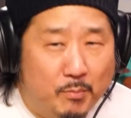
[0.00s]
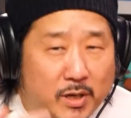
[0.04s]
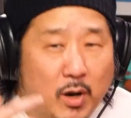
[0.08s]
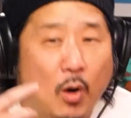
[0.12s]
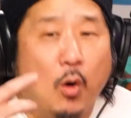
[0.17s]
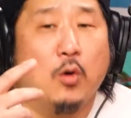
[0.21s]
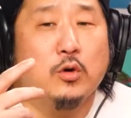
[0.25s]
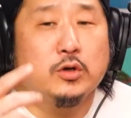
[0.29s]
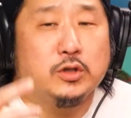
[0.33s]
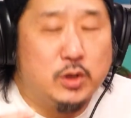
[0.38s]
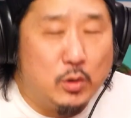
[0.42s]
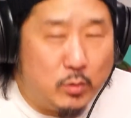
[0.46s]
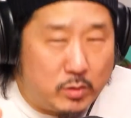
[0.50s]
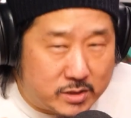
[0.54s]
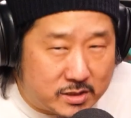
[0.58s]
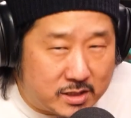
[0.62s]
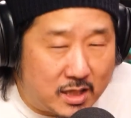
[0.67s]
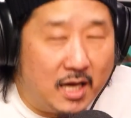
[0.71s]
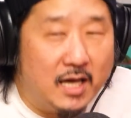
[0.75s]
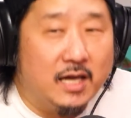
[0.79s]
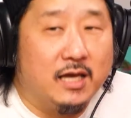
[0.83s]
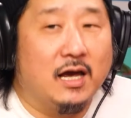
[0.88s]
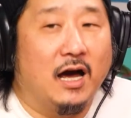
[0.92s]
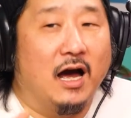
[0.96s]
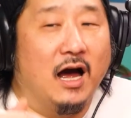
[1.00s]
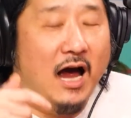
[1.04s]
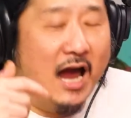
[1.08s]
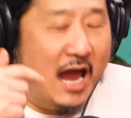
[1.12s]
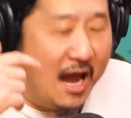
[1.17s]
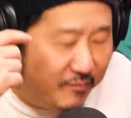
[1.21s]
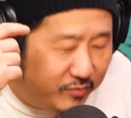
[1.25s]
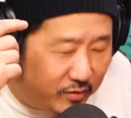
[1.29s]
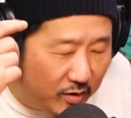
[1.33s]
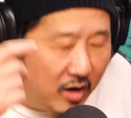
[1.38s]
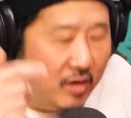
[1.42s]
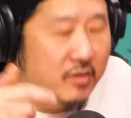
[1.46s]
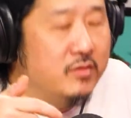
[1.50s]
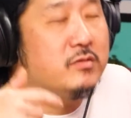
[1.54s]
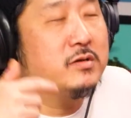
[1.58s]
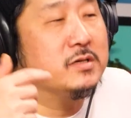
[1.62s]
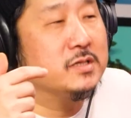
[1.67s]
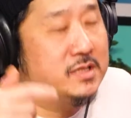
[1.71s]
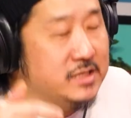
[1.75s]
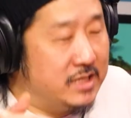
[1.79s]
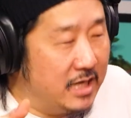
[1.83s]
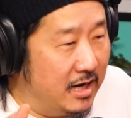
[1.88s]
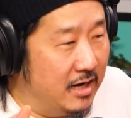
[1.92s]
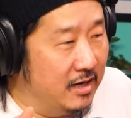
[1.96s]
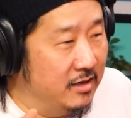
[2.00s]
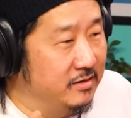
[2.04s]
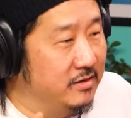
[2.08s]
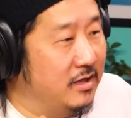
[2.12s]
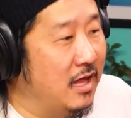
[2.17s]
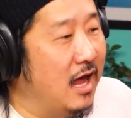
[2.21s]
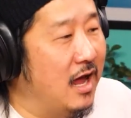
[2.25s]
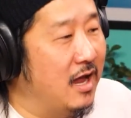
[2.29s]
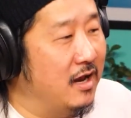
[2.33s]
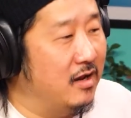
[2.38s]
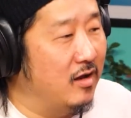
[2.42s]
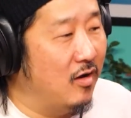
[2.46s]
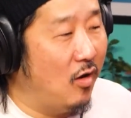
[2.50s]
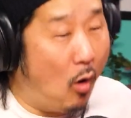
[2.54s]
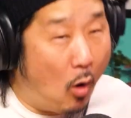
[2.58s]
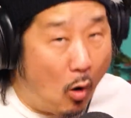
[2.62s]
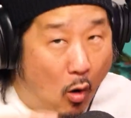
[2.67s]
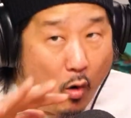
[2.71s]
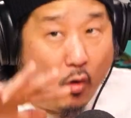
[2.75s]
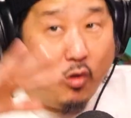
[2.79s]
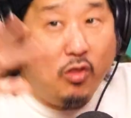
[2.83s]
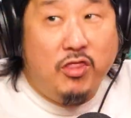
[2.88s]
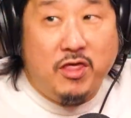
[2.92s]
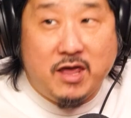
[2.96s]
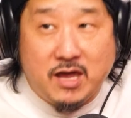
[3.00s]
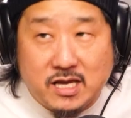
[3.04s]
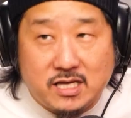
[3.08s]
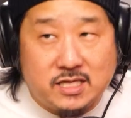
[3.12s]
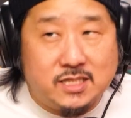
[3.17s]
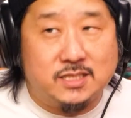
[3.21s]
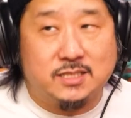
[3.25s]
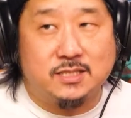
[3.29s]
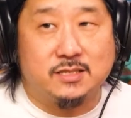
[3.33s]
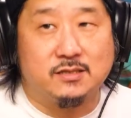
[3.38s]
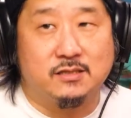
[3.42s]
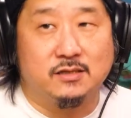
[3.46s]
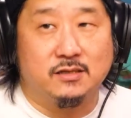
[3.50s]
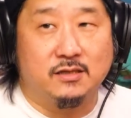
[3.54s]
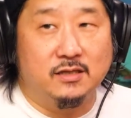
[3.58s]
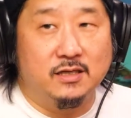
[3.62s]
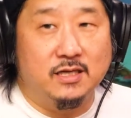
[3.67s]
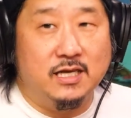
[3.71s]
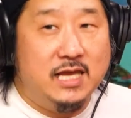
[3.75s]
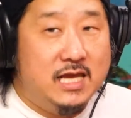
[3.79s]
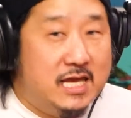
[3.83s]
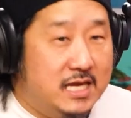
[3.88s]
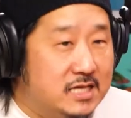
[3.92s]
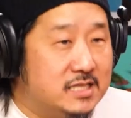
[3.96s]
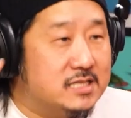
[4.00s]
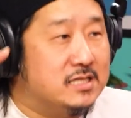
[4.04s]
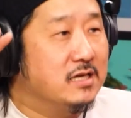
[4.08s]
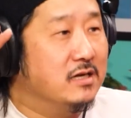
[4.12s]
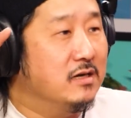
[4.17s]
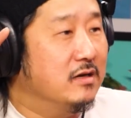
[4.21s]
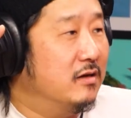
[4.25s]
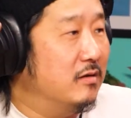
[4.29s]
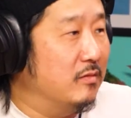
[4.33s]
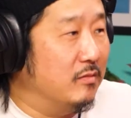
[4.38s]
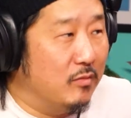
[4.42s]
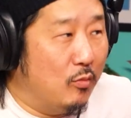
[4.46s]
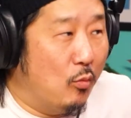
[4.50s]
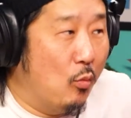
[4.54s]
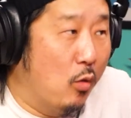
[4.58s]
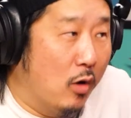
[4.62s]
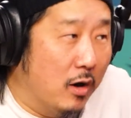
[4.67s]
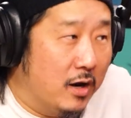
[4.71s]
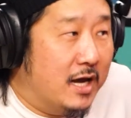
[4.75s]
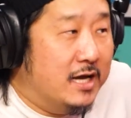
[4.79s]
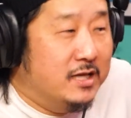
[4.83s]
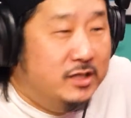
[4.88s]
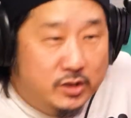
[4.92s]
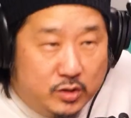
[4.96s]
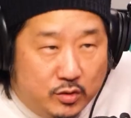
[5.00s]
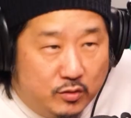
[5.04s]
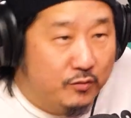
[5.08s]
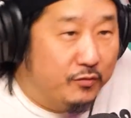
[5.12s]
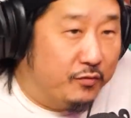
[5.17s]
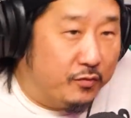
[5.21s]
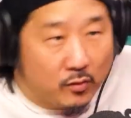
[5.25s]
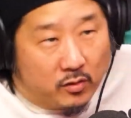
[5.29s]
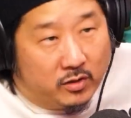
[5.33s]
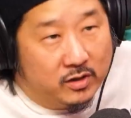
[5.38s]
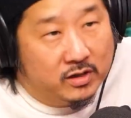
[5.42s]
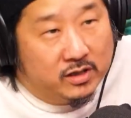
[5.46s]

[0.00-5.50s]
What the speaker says: But also, it's like, I have to understand that all this is what I do for a